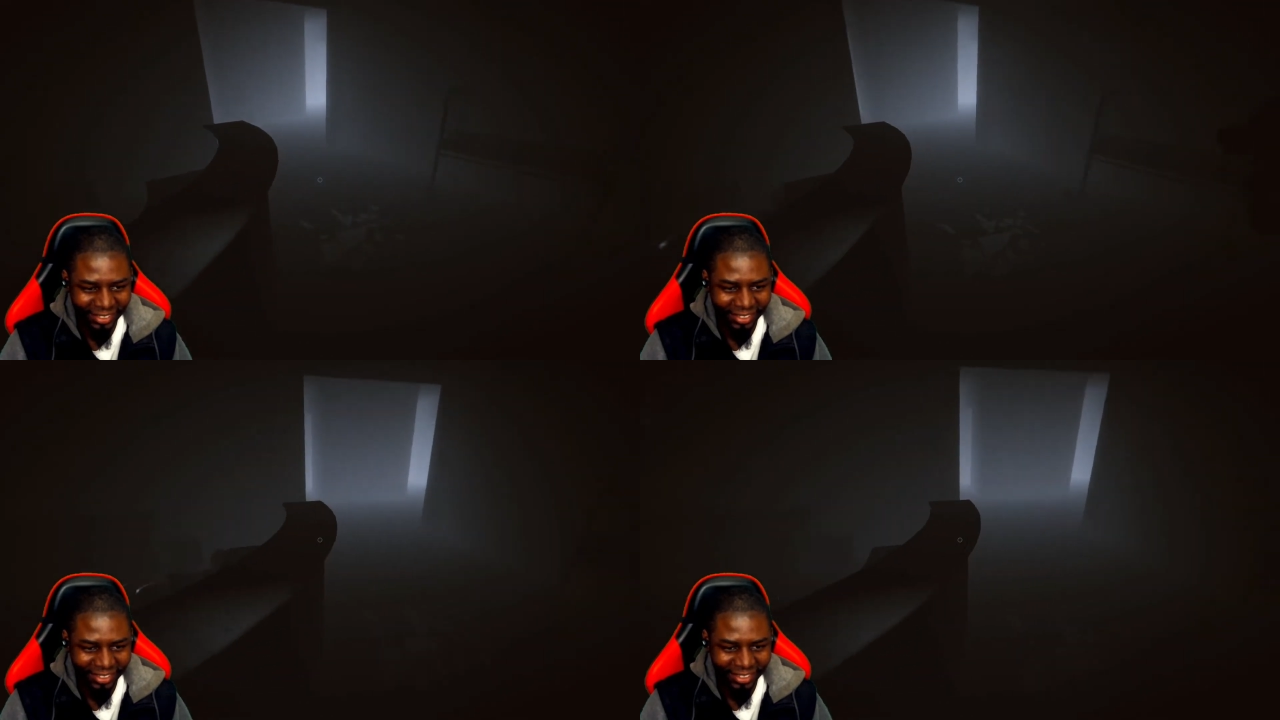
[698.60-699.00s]

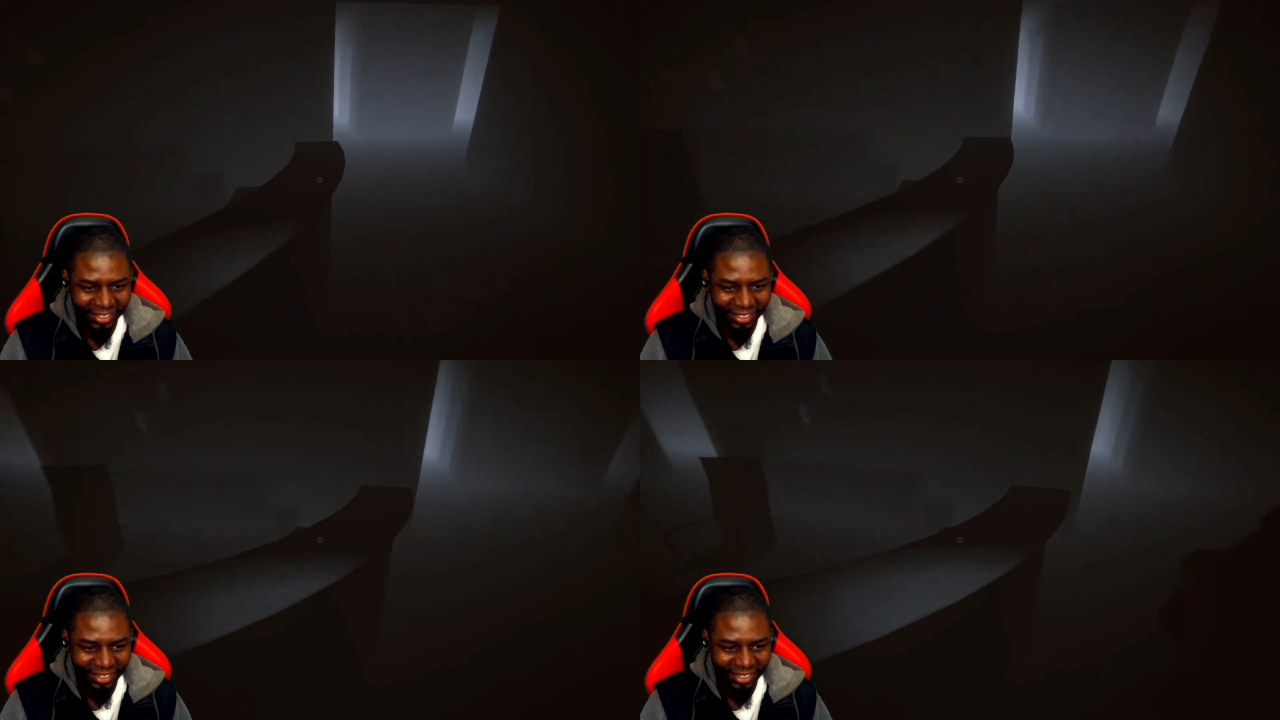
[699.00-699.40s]

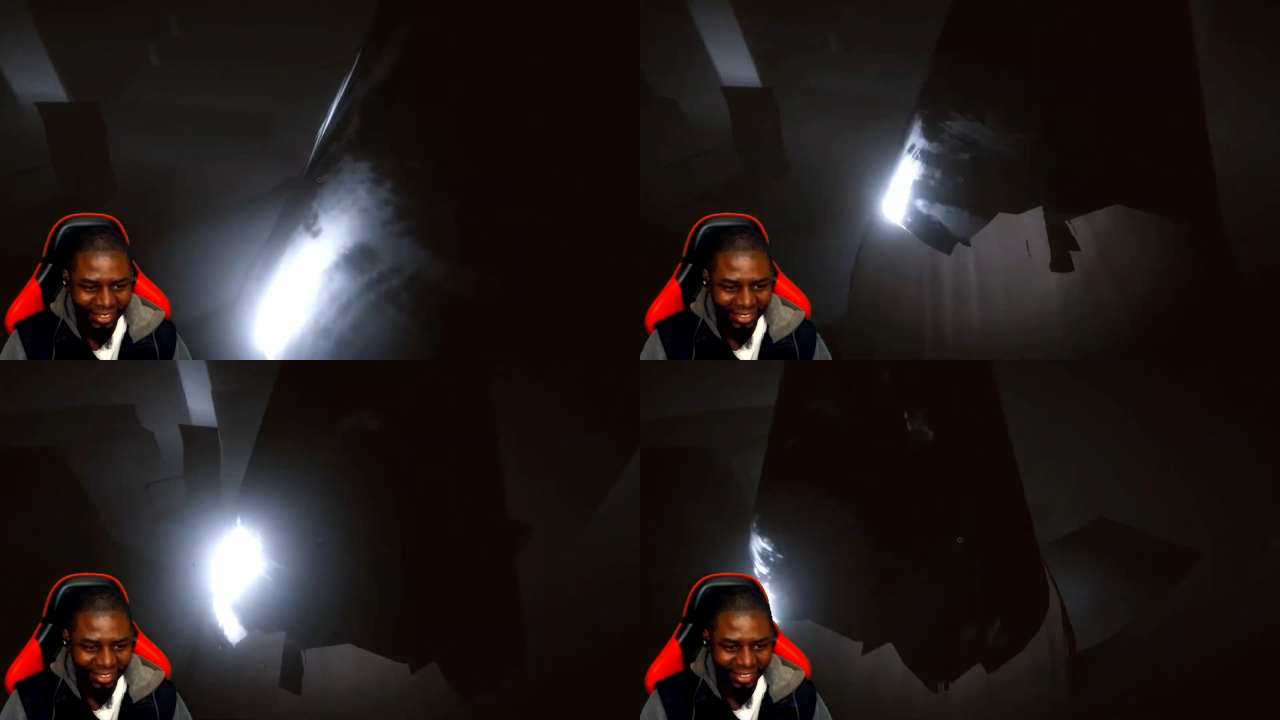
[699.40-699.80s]

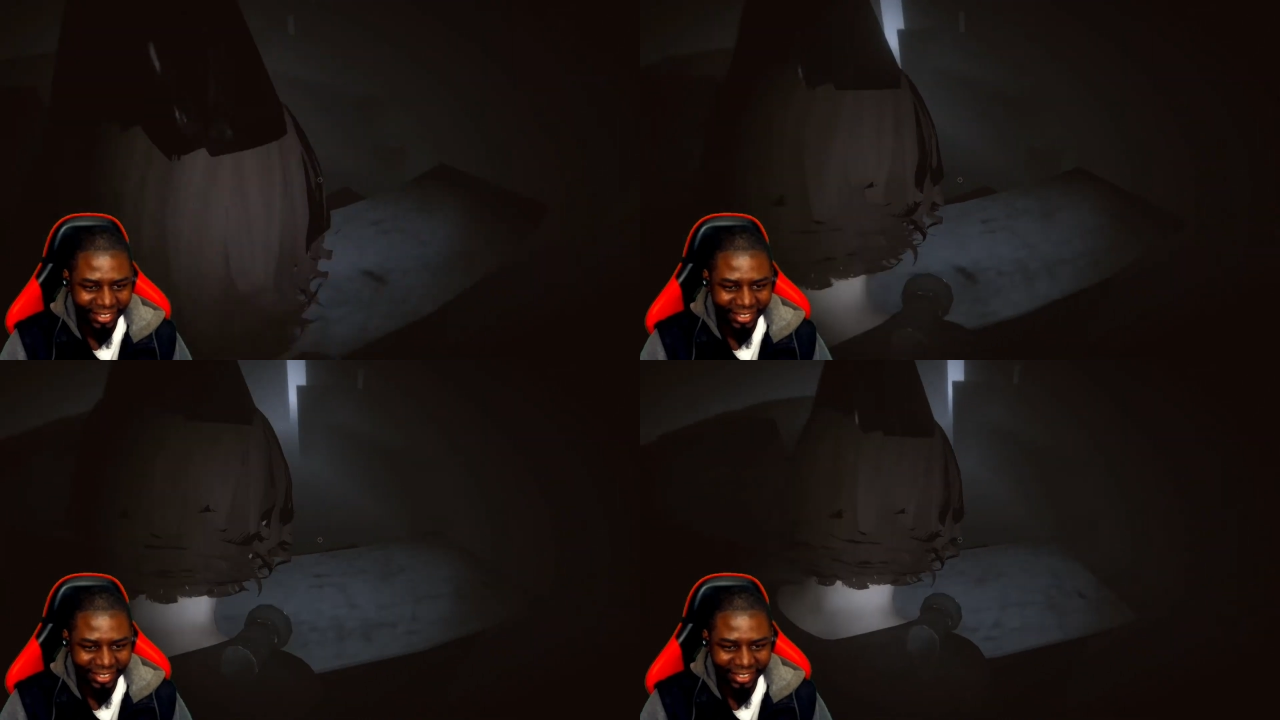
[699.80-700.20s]

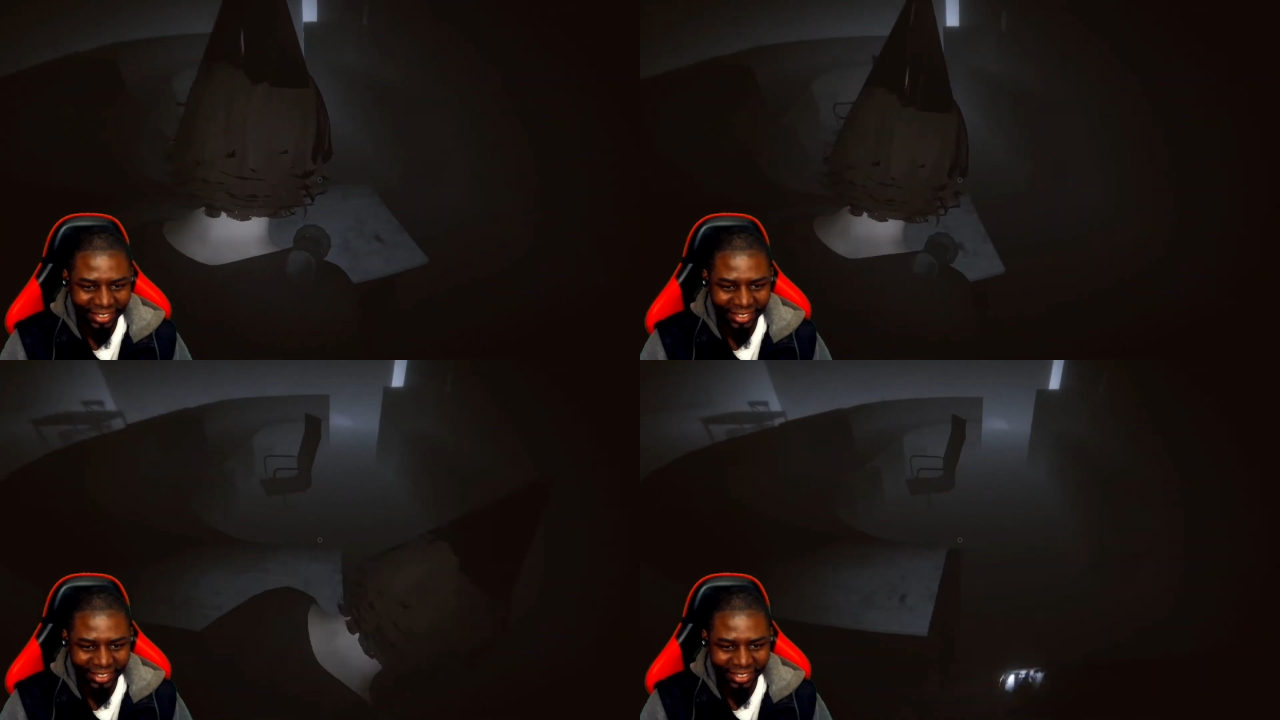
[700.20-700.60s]

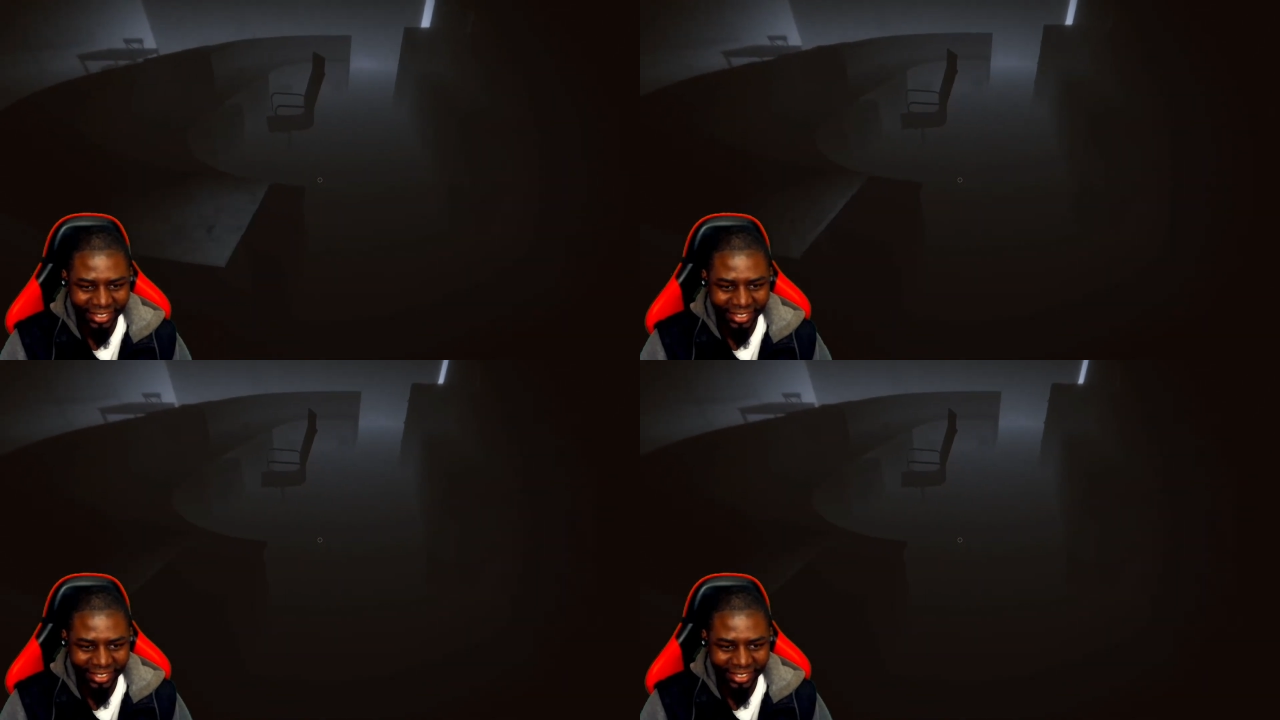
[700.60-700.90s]
(silence)